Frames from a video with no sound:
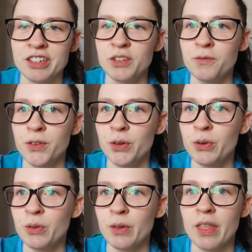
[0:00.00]
So to
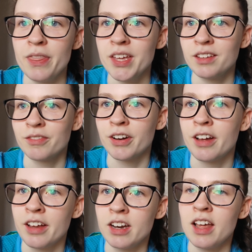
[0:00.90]
fuel this
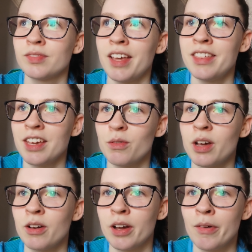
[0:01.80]
run, I think it
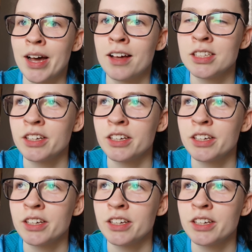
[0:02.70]
worked quite well.